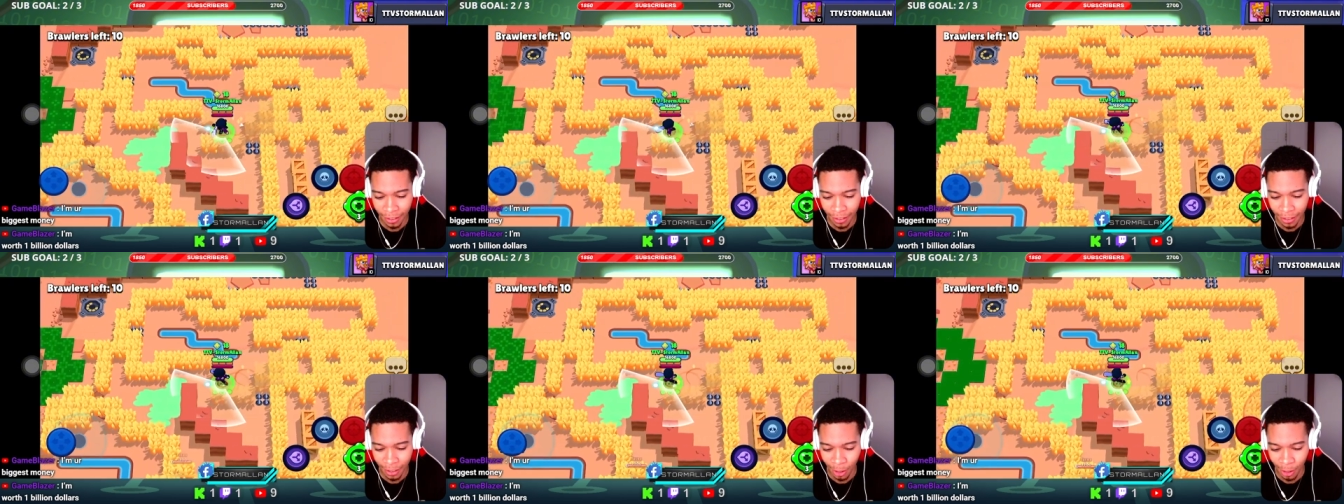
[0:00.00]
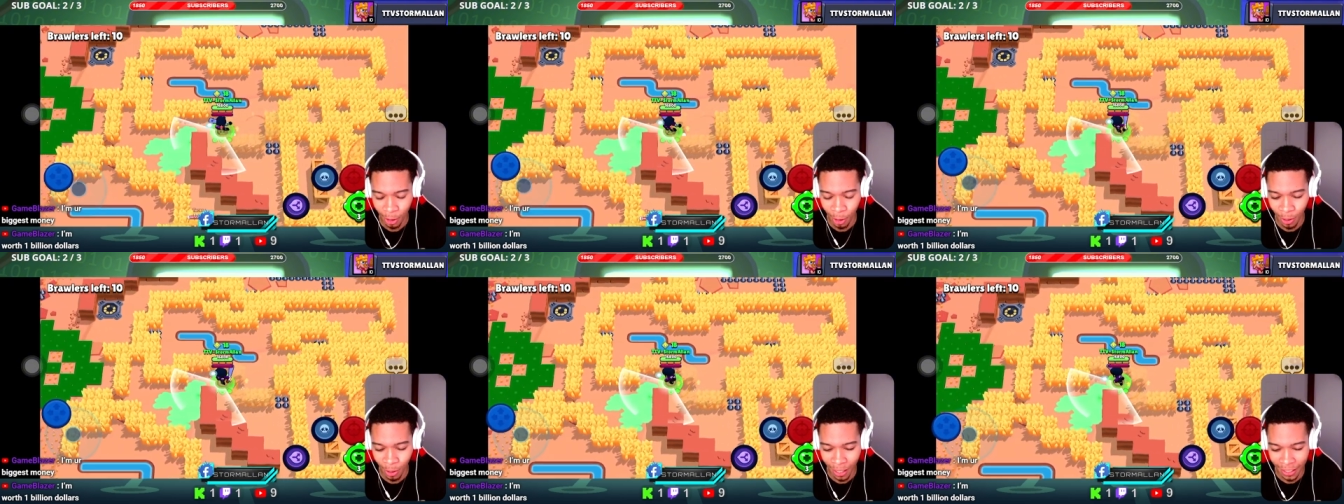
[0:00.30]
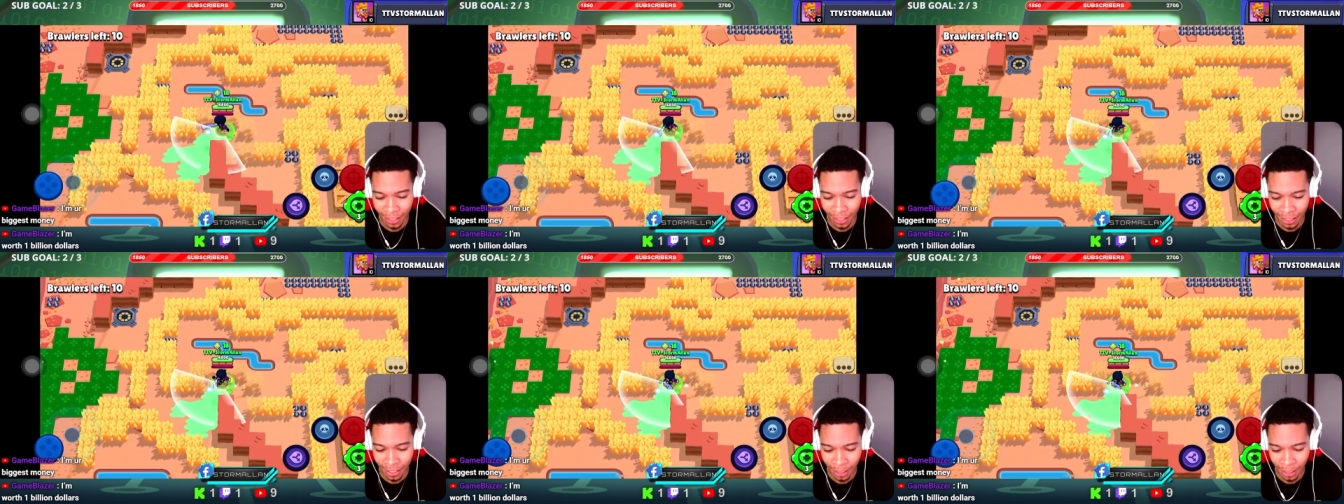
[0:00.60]
Oh, I
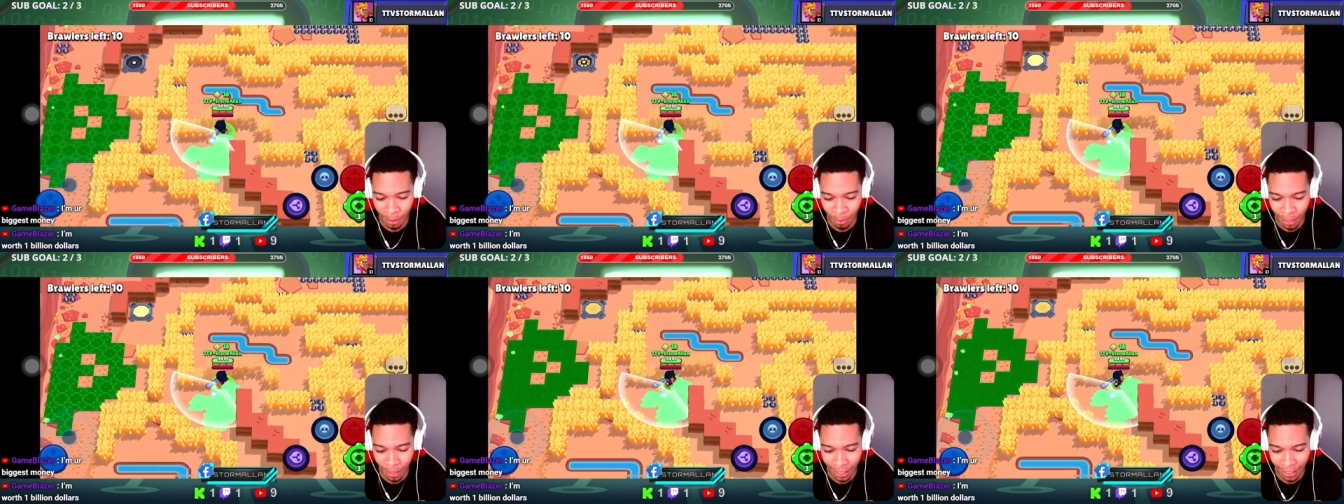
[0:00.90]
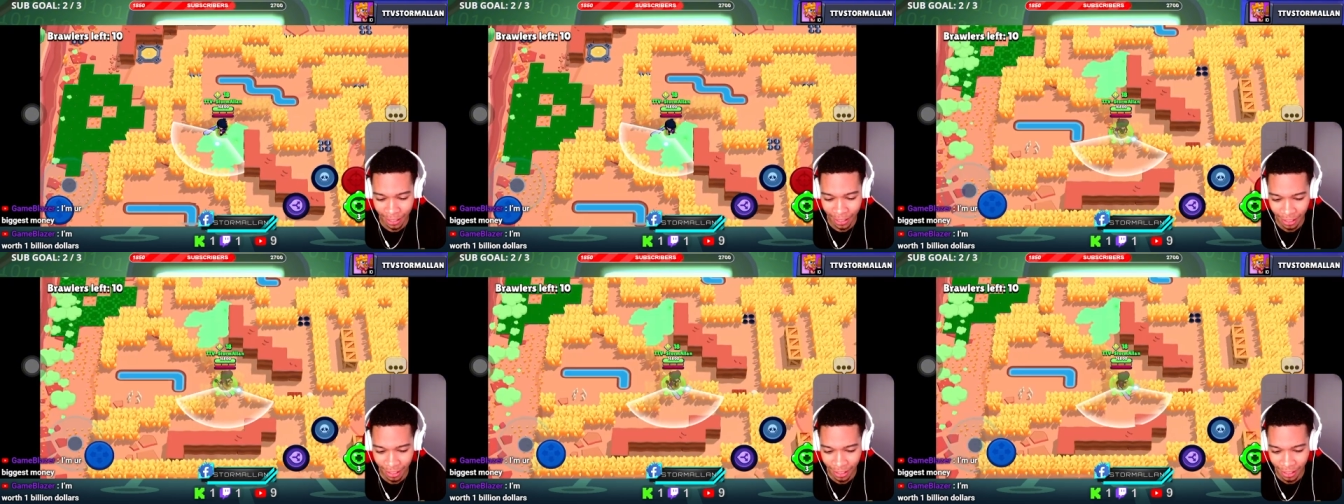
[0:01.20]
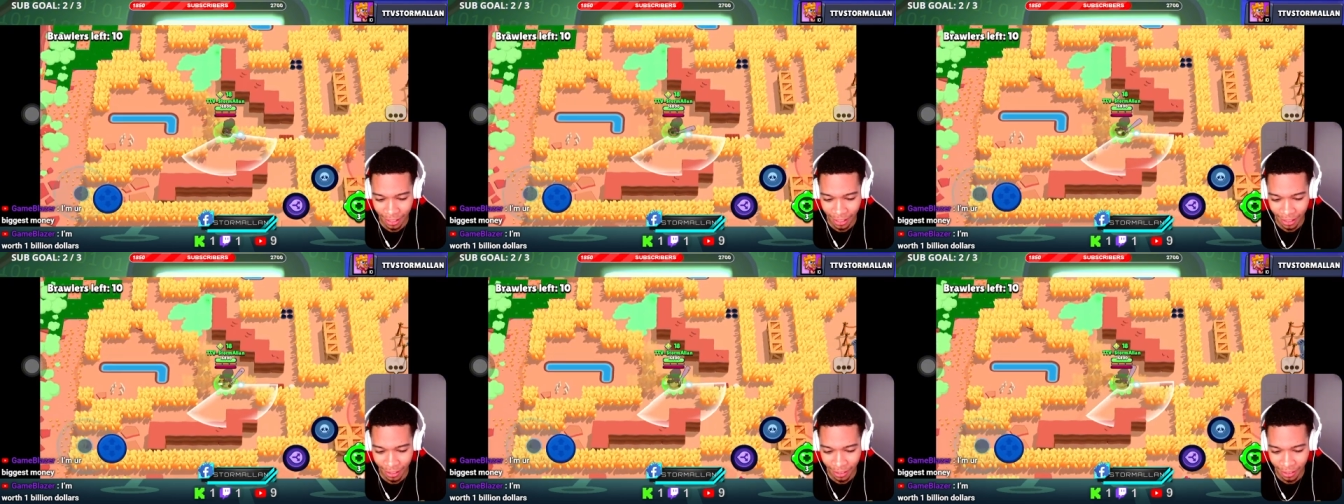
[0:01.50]
see somebody.
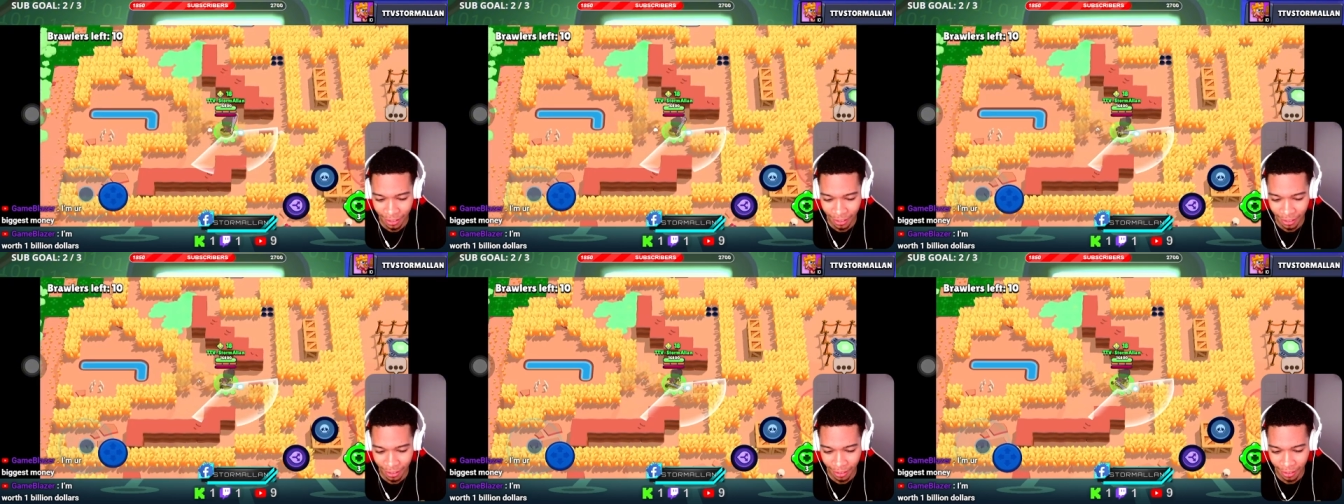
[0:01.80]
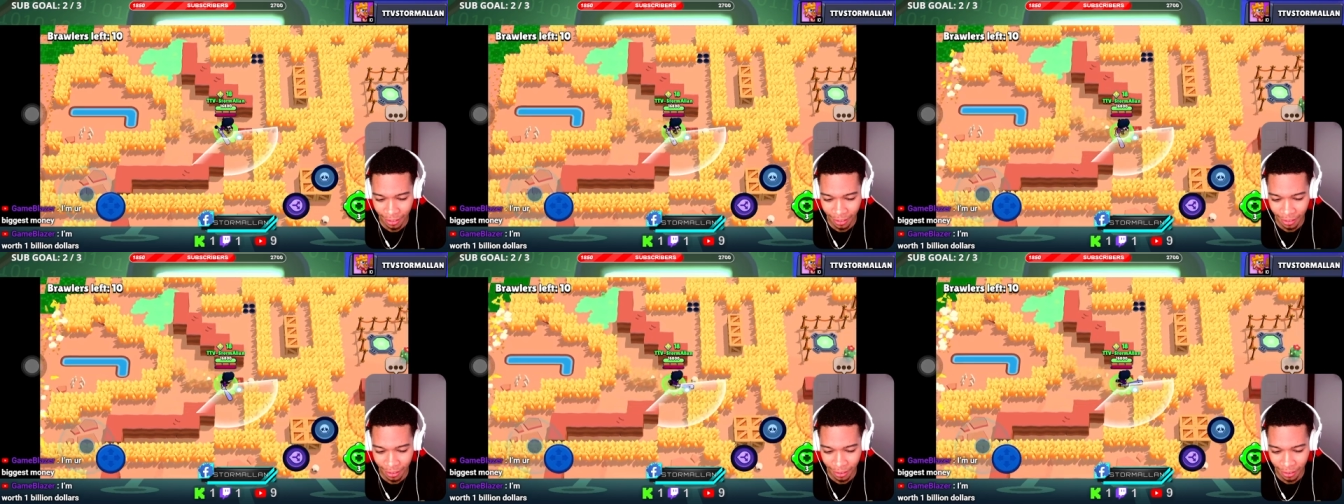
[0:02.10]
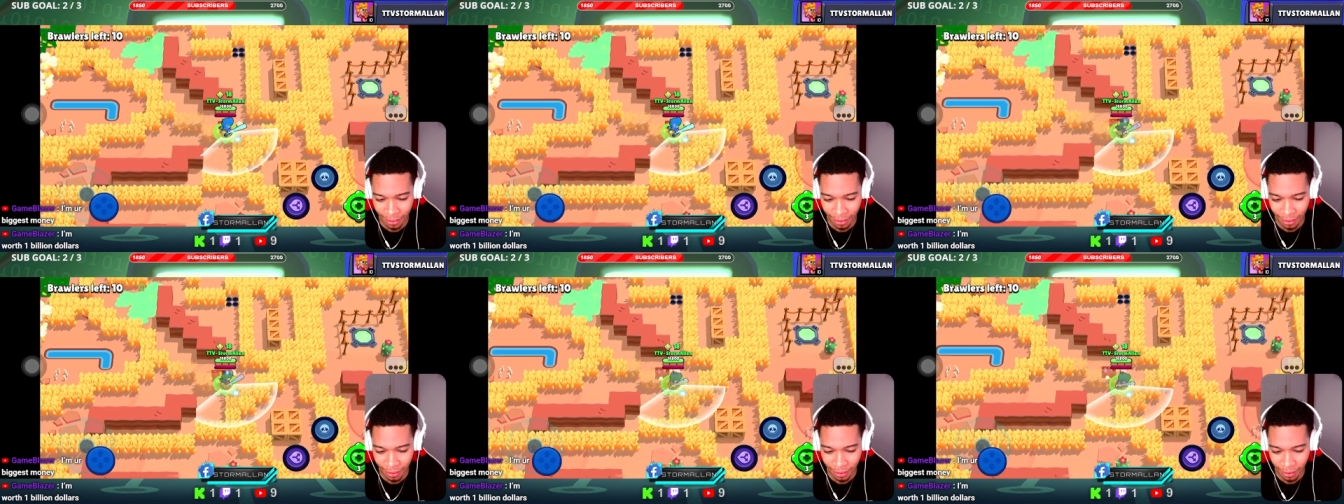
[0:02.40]
There's time des
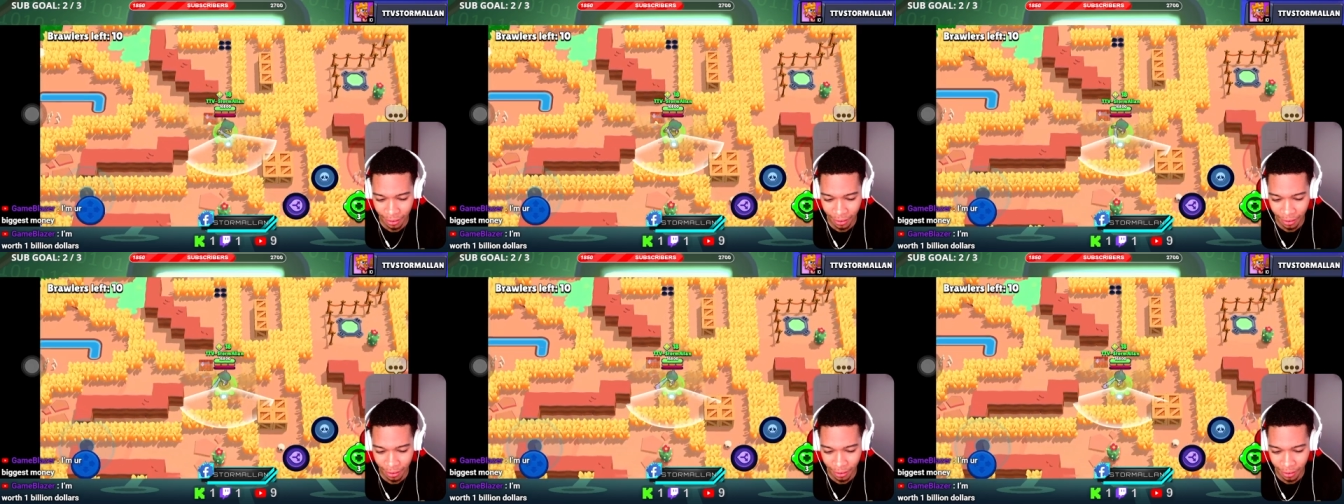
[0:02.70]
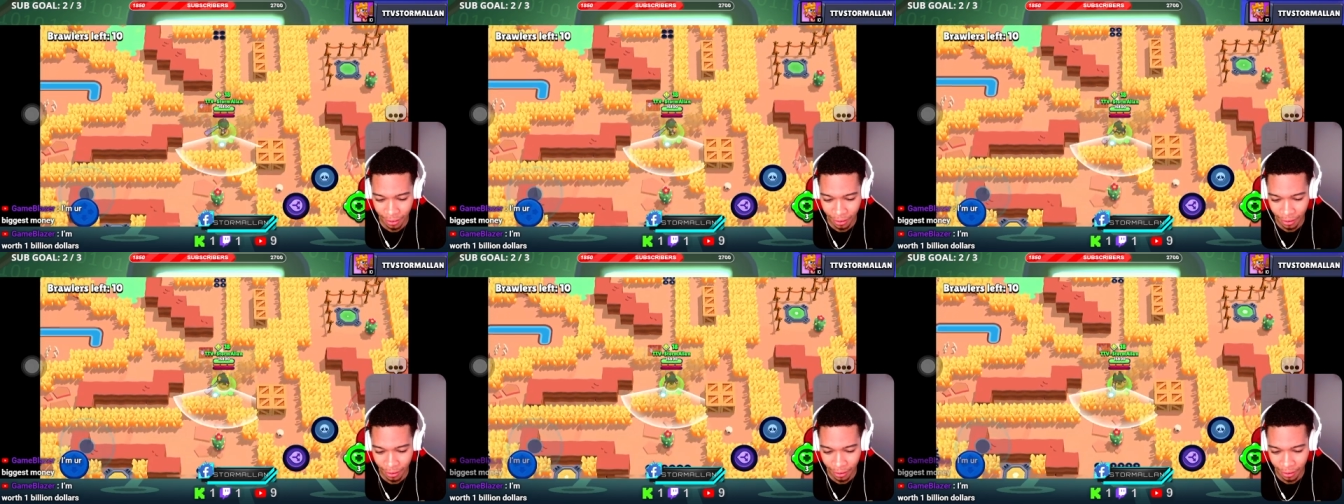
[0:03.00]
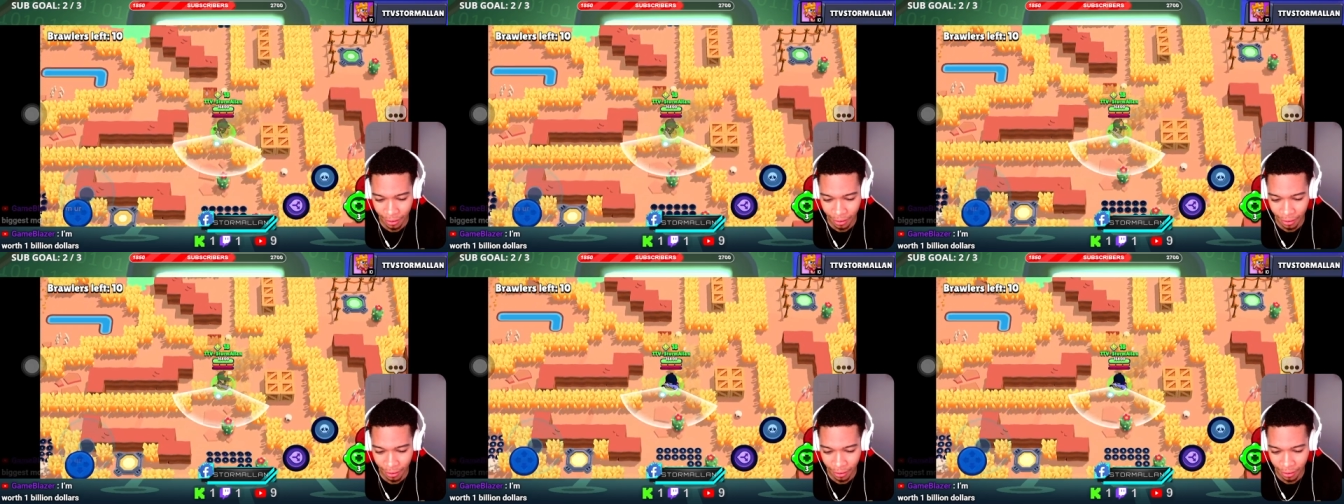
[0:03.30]
there's time detonation,